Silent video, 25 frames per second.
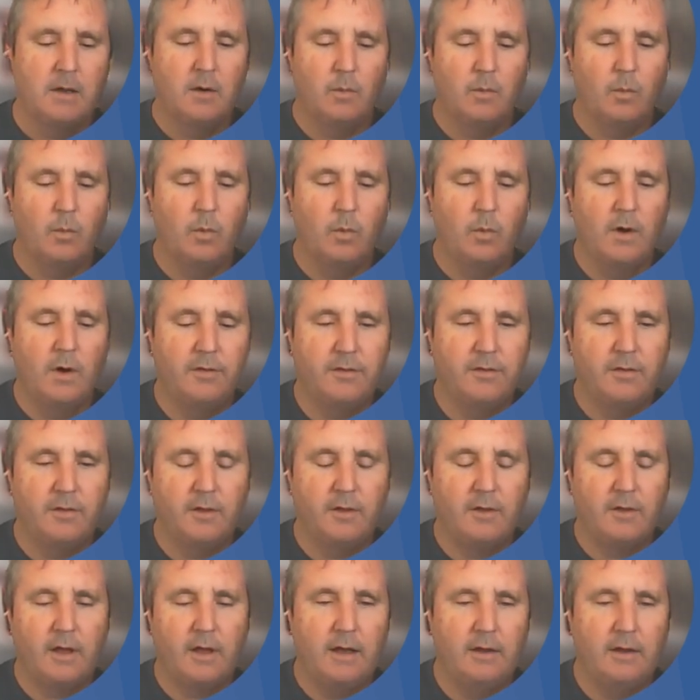
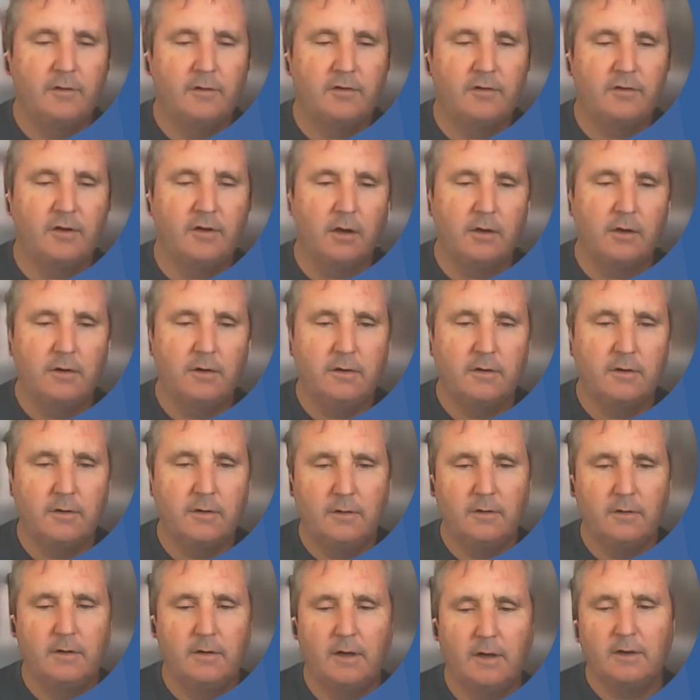with a solid
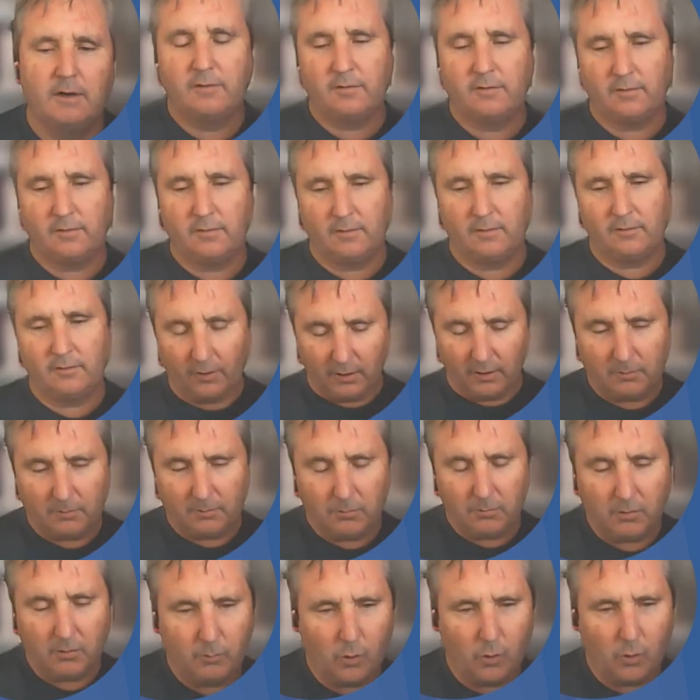that is
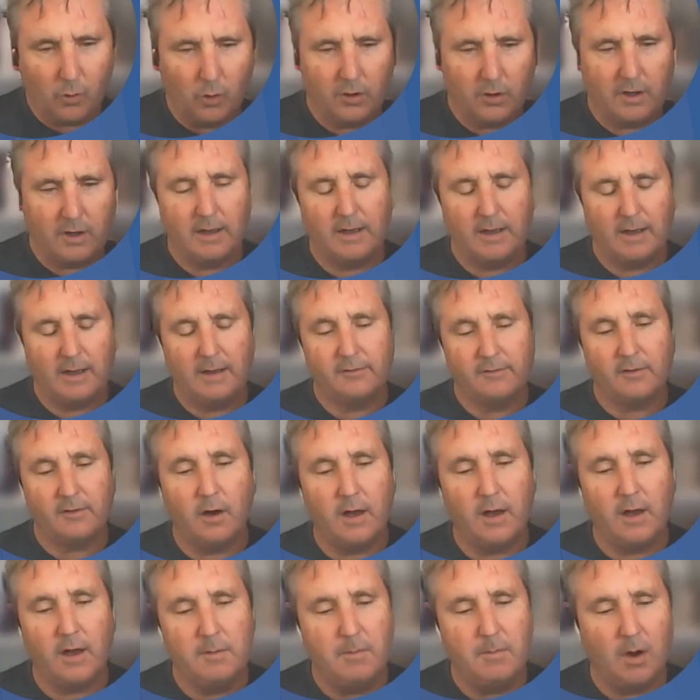soluble in water, has a
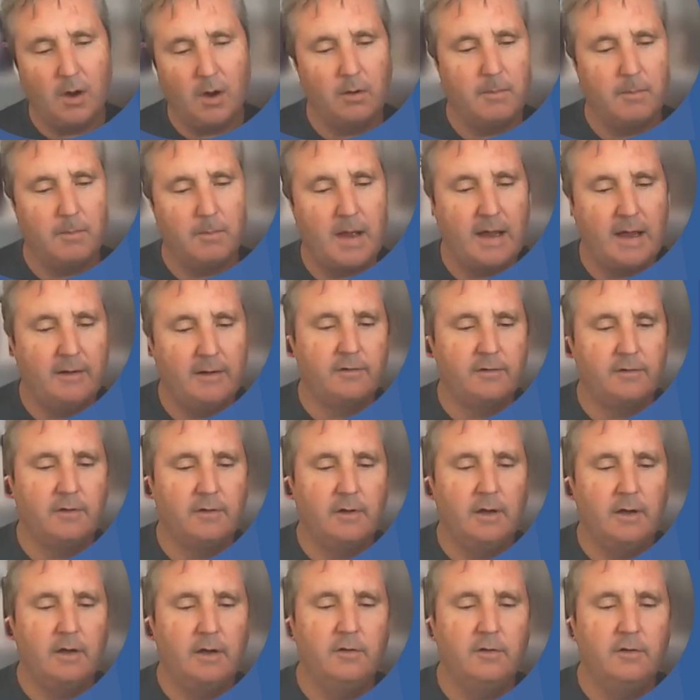high molar mass,
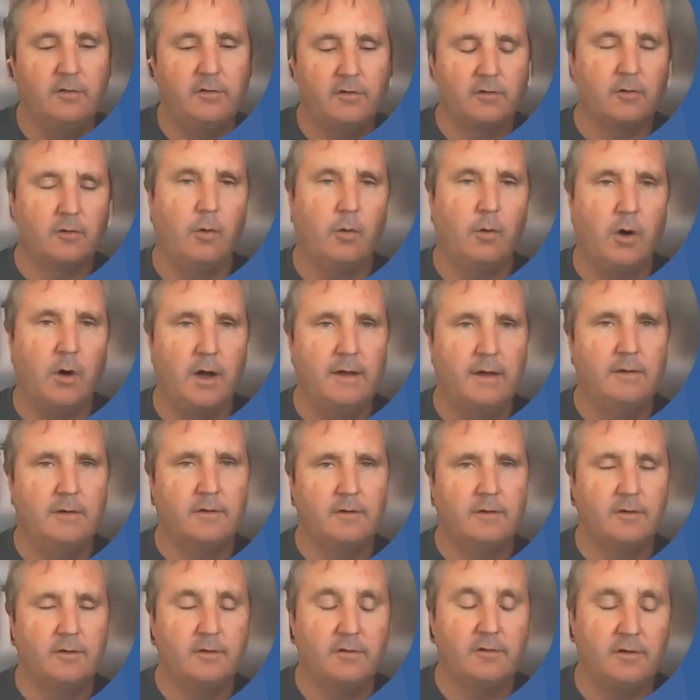and is
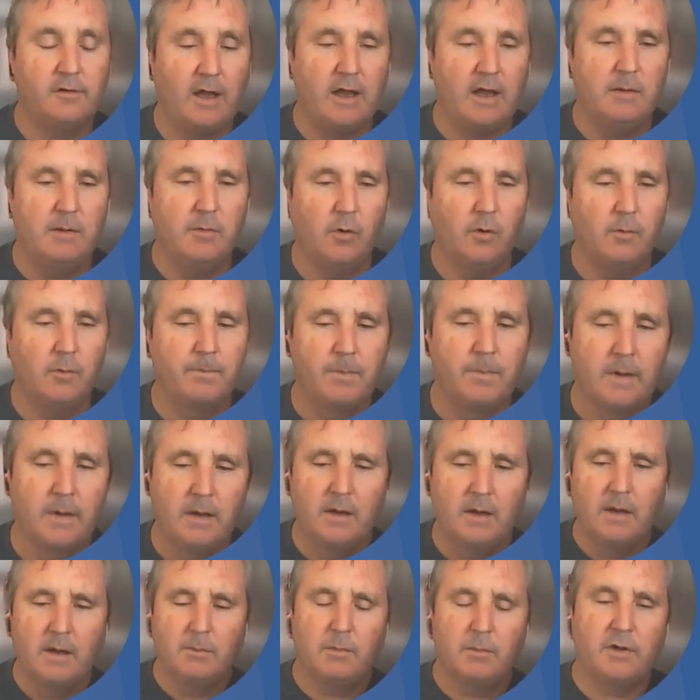quite stable.
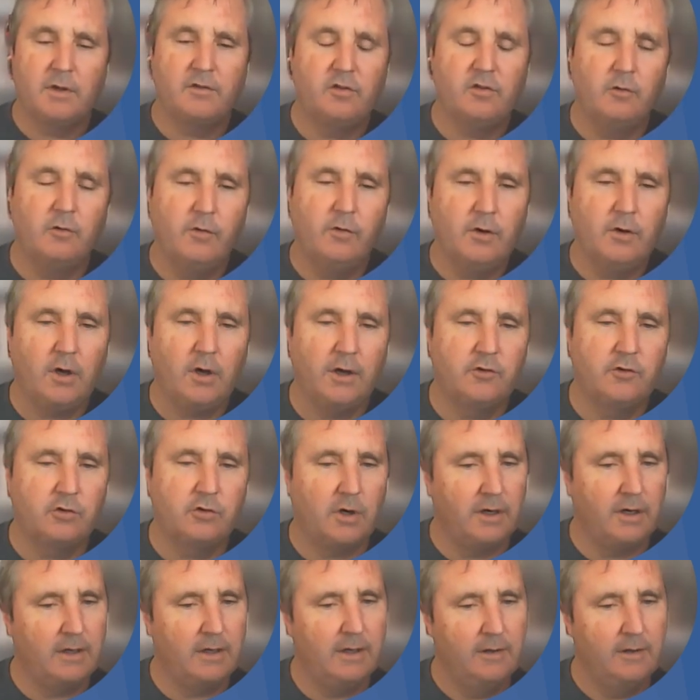But silver
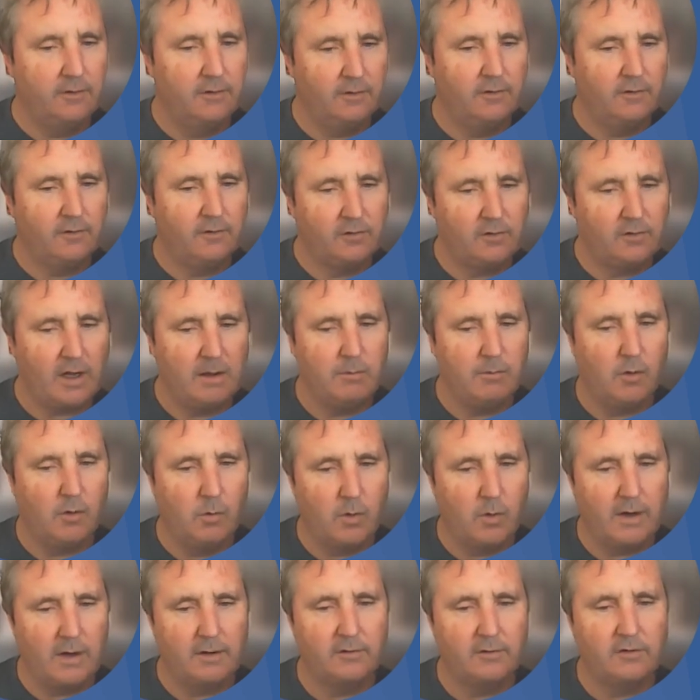nitrate isn't stable
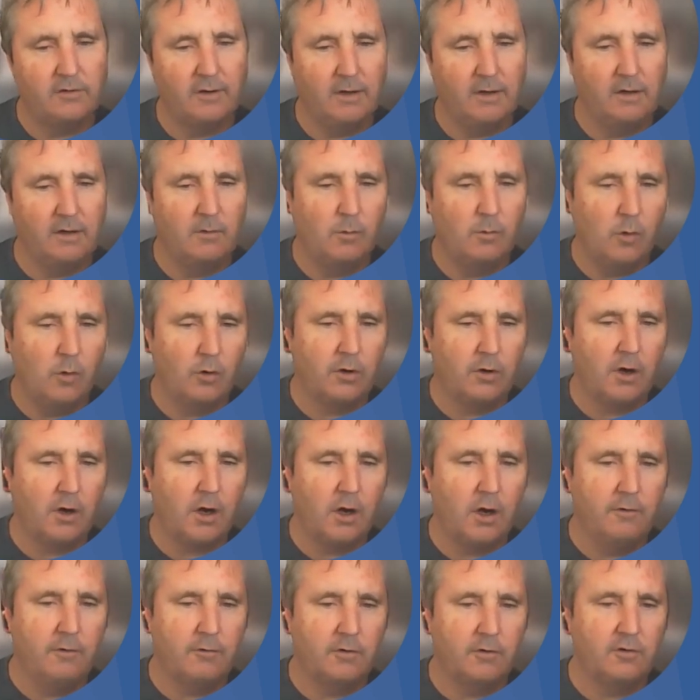when it's sitting in water
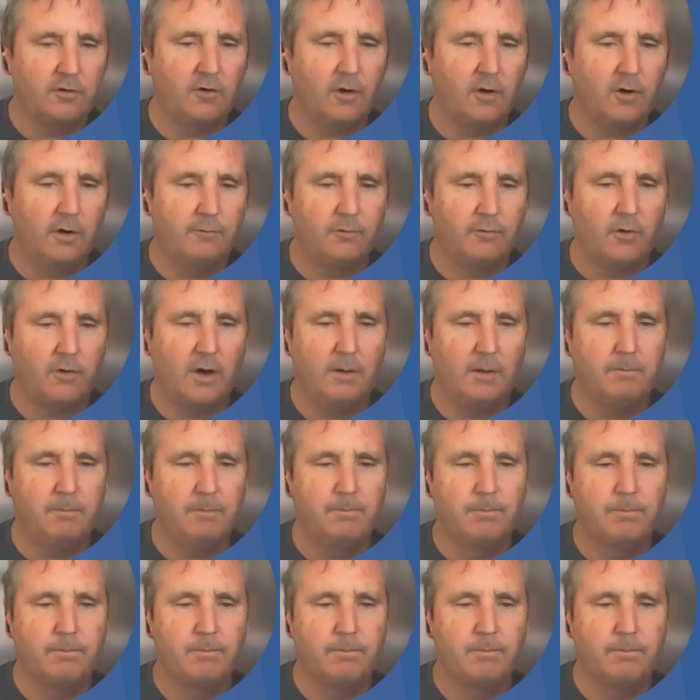over a time frame.